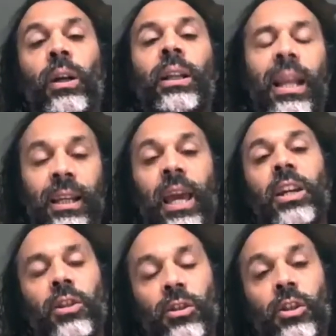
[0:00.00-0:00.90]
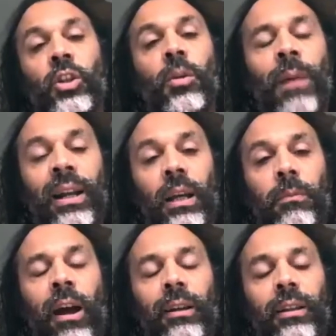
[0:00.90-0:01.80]
dedication to shamanic
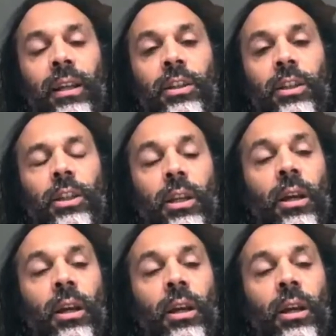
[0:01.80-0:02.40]
practice.